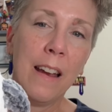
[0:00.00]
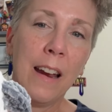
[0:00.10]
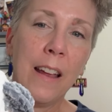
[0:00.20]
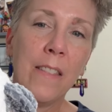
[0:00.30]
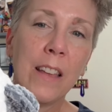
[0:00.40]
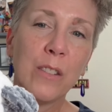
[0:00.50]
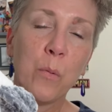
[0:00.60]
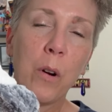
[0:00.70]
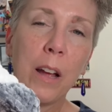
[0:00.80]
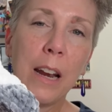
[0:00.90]
And this
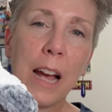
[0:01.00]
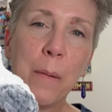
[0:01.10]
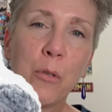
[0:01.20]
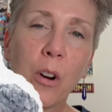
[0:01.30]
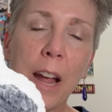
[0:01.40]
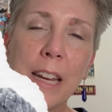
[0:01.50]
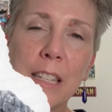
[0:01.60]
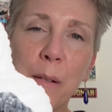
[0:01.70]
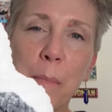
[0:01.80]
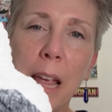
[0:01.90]
one, I'm trying
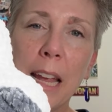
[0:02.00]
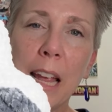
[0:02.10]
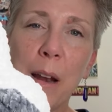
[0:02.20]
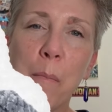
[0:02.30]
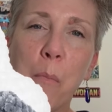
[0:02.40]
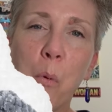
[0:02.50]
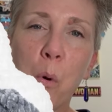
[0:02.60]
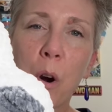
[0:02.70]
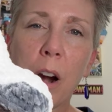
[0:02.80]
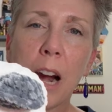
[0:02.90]
to make it
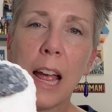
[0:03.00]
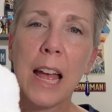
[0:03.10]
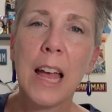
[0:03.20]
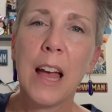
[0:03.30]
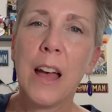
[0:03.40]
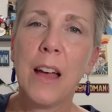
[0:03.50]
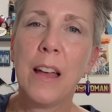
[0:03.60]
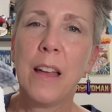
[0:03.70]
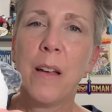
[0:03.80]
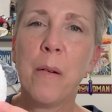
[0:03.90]
more
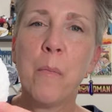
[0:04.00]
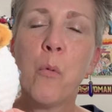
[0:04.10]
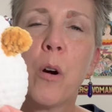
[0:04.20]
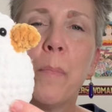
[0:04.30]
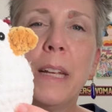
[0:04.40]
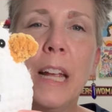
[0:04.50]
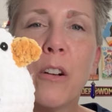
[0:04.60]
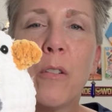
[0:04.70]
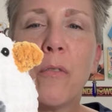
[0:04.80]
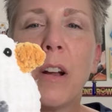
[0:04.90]

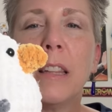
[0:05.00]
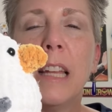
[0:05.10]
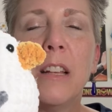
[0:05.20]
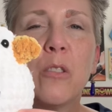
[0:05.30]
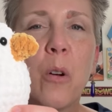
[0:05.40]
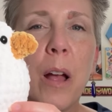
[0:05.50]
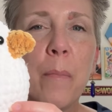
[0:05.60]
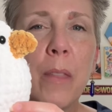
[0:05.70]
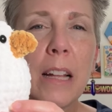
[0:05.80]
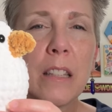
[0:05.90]
beginner friendly. So
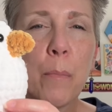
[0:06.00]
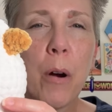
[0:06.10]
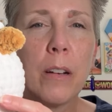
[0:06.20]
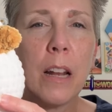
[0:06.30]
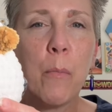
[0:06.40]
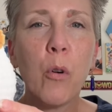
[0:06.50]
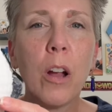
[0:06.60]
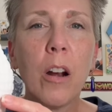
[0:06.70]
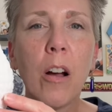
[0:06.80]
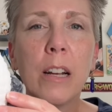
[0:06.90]
that's the part that I'm
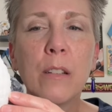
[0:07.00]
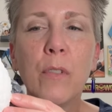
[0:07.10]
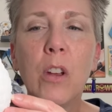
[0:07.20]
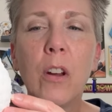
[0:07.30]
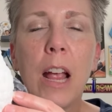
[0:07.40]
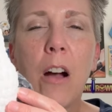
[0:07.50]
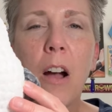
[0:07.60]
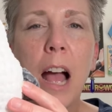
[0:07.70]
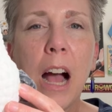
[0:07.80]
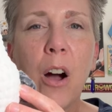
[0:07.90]
working on, is figuring out
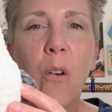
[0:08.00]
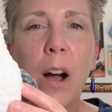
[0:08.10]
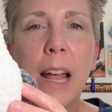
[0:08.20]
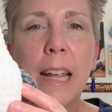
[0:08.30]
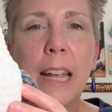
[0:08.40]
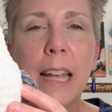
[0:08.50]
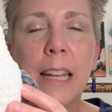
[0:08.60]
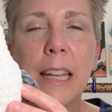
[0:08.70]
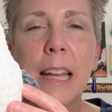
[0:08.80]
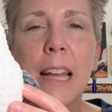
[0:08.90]
how I
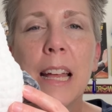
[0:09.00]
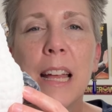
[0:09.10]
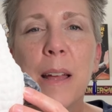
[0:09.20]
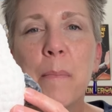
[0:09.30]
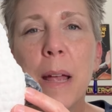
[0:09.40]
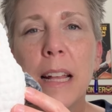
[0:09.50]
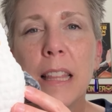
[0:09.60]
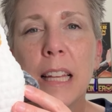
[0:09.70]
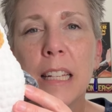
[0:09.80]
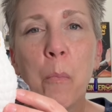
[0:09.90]
can make
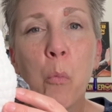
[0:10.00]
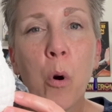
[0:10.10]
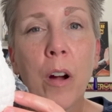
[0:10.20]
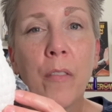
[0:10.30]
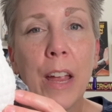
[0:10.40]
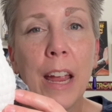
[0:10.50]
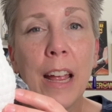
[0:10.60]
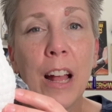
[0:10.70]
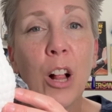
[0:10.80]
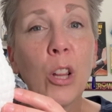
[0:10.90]
this more of a
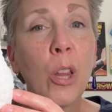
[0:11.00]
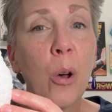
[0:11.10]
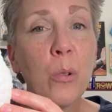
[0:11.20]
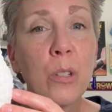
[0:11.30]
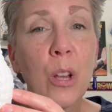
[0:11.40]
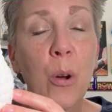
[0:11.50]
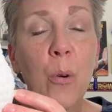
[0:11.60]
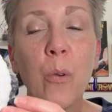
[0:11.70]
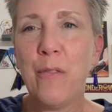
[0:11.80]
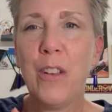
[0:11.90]
low
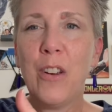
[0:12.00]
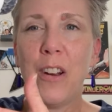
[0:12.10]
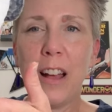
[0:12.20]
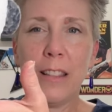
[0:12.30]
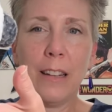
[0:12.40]
sew. Figuring out the